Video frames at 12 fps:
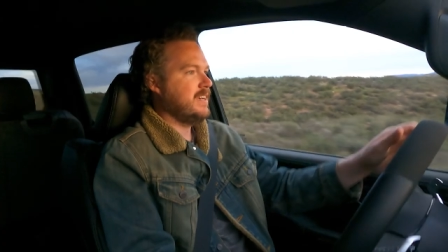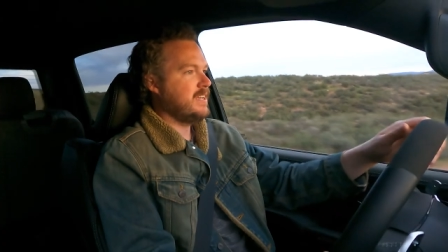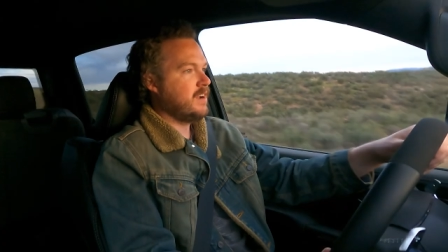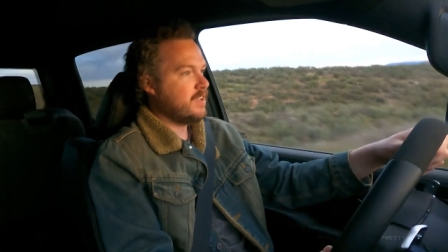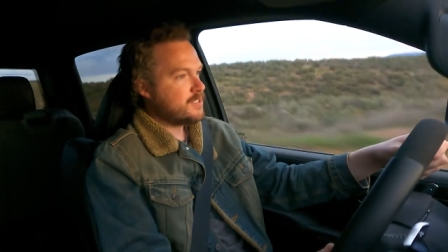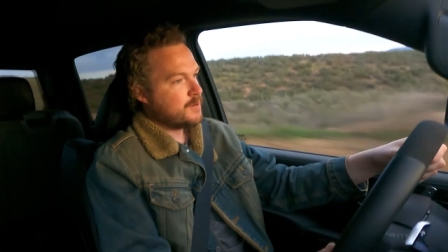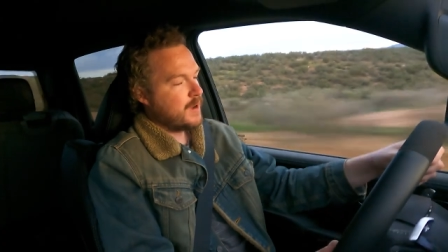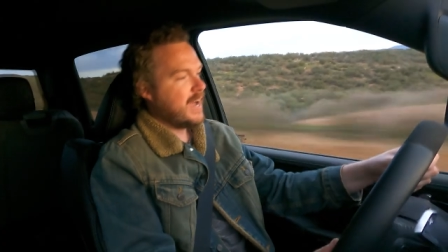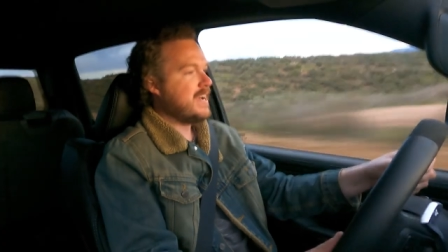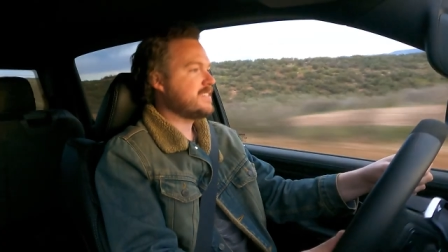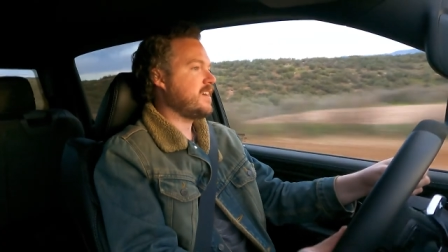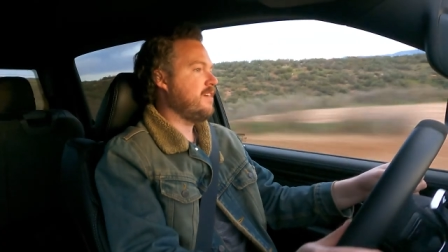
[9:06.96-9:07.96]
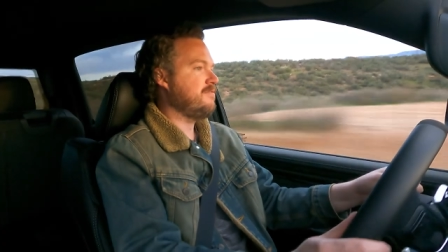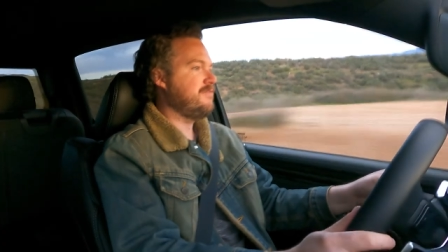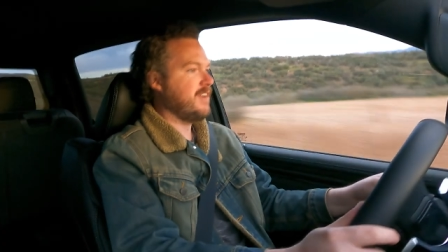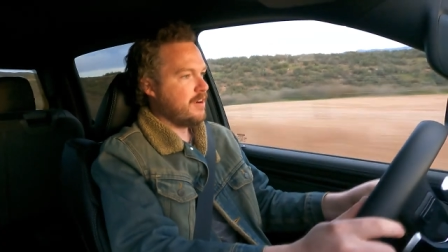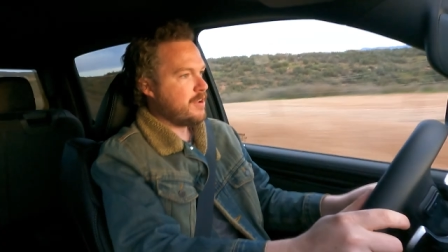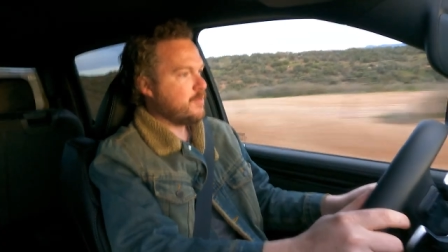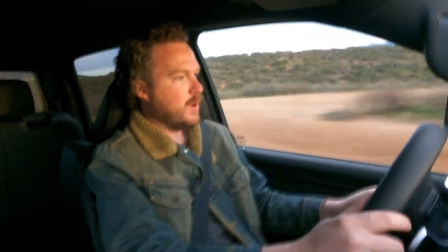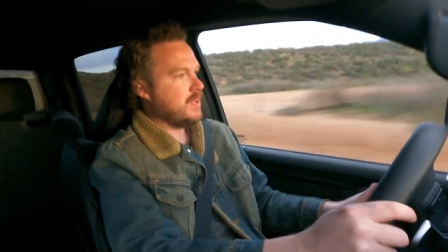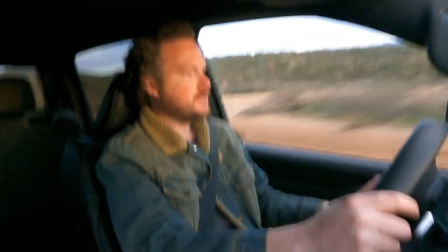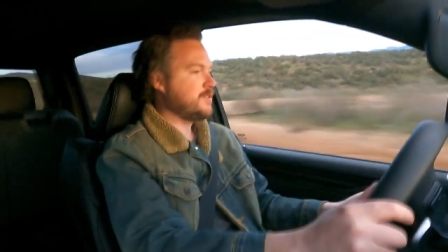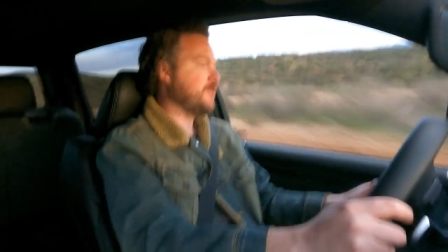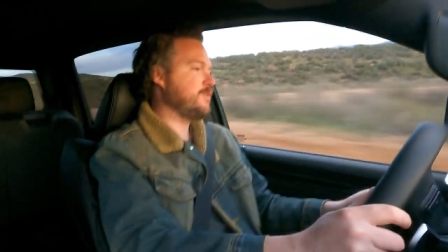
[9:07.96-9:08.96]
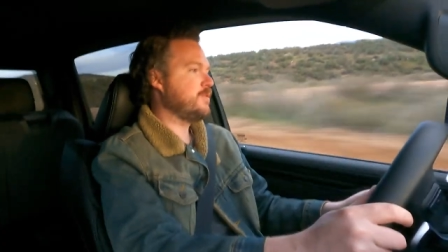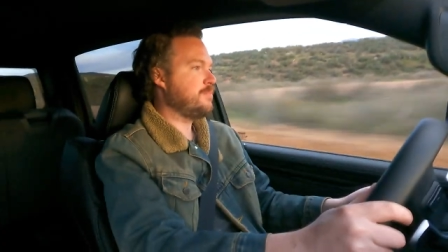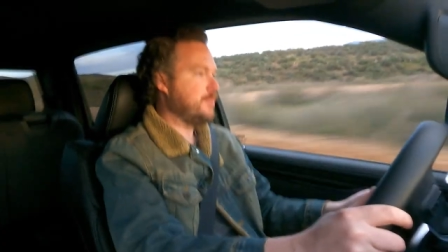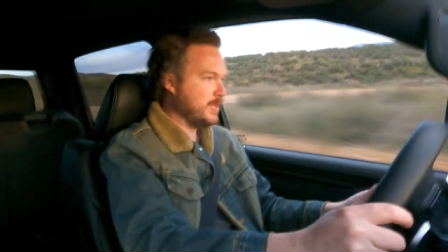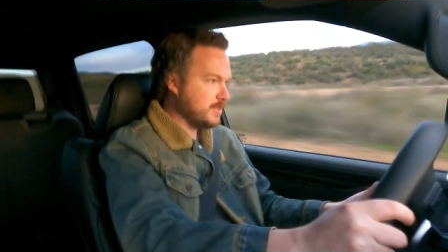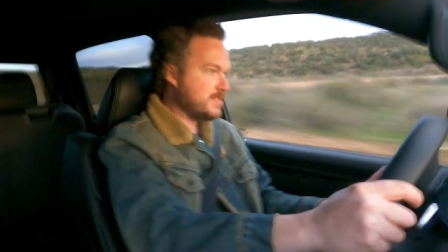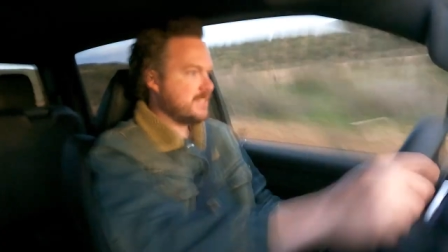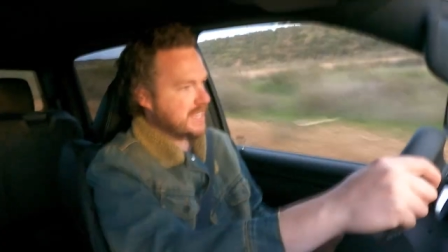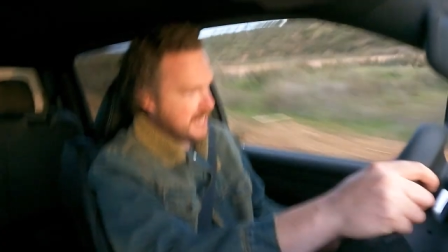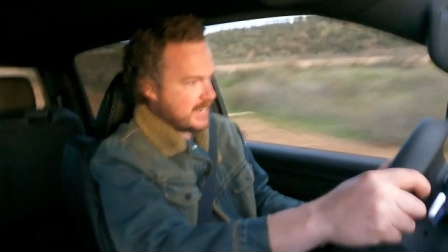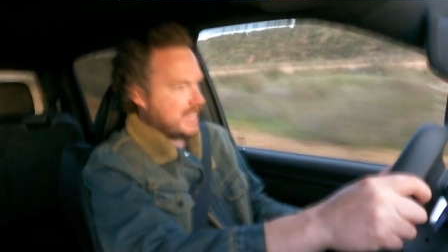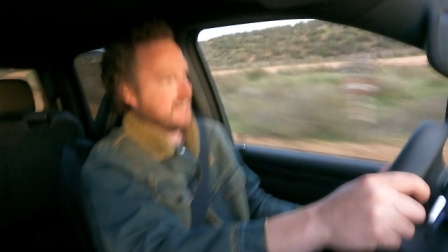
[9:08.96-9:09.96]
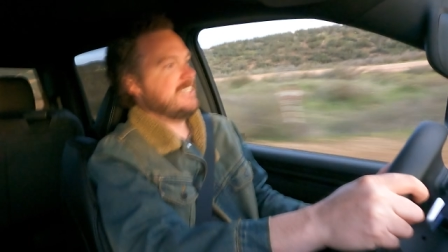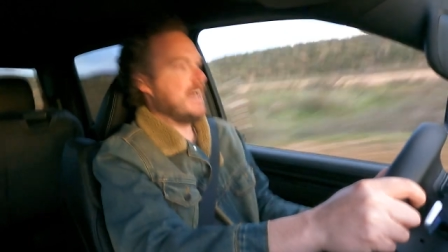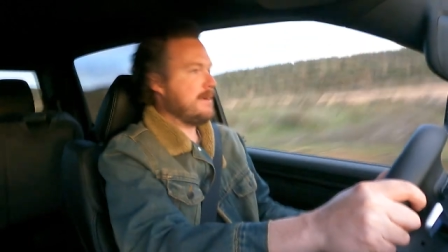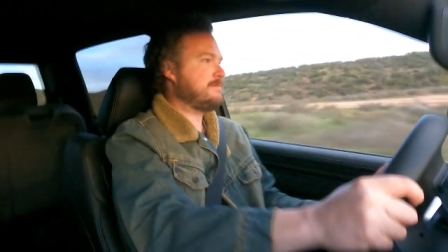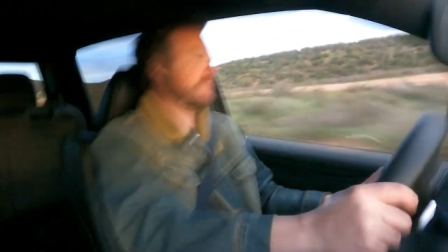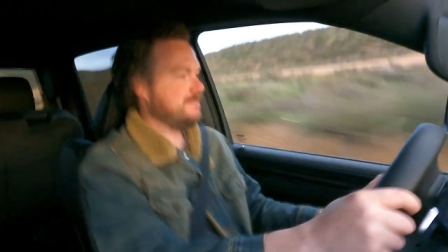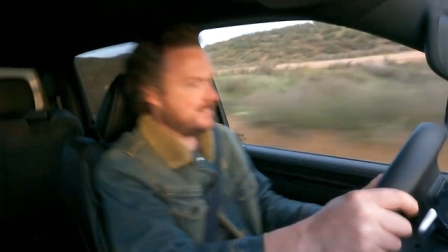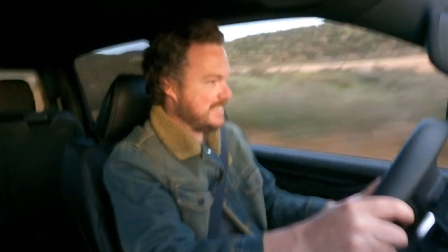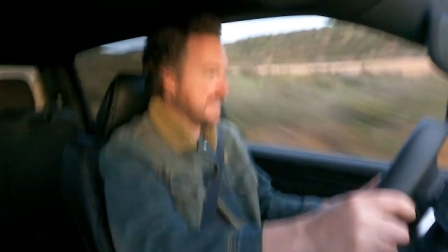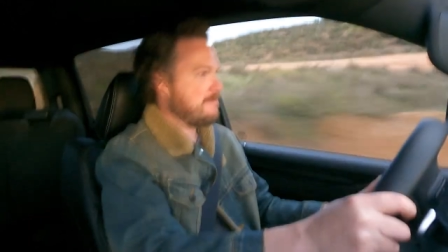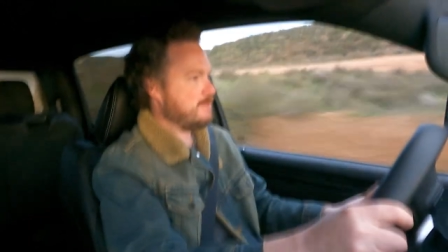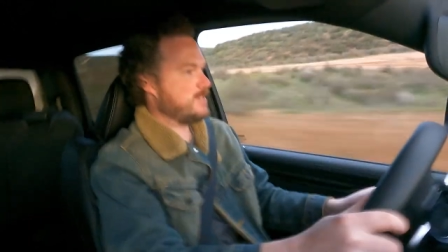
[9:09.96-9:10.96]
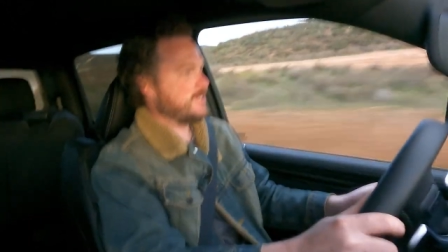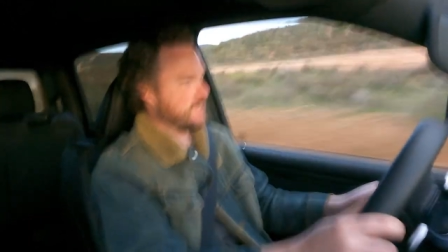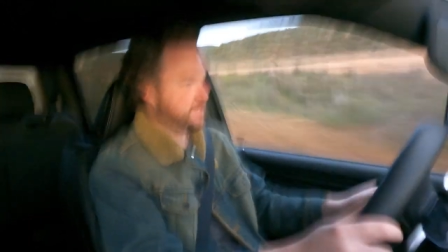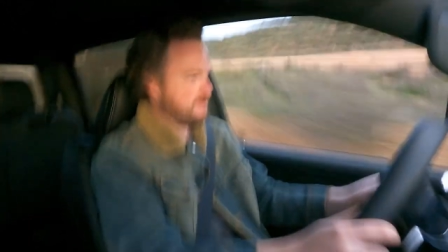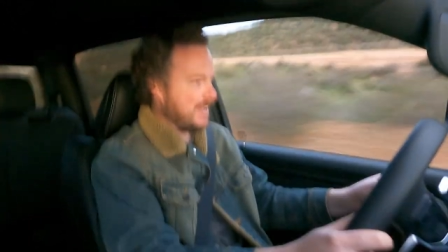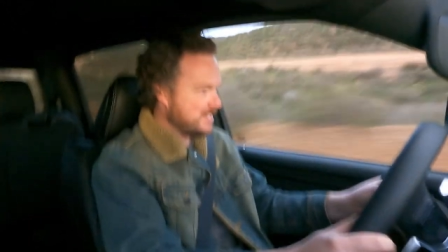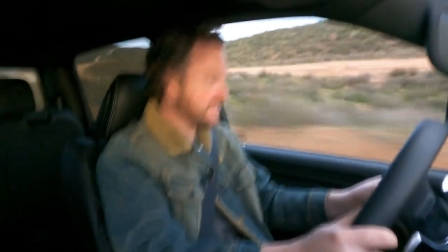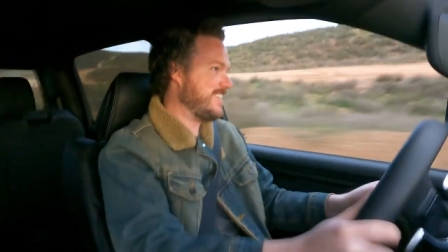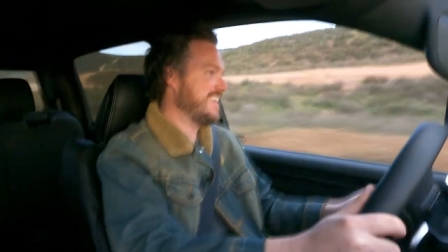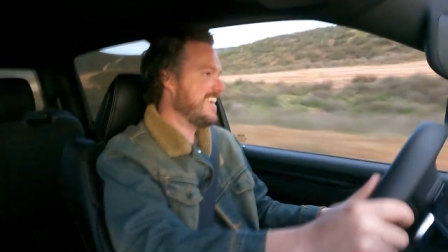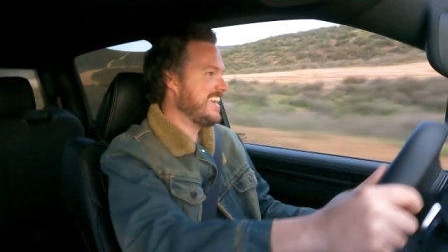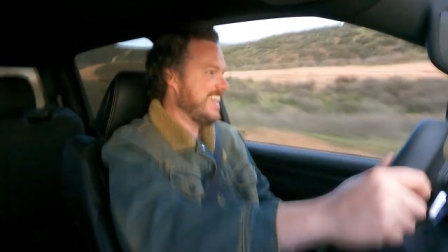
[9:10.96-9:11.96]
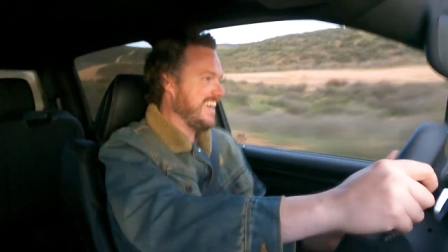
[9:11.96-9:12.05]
It also has a very well-tuned Bilstein adaptive damper suspension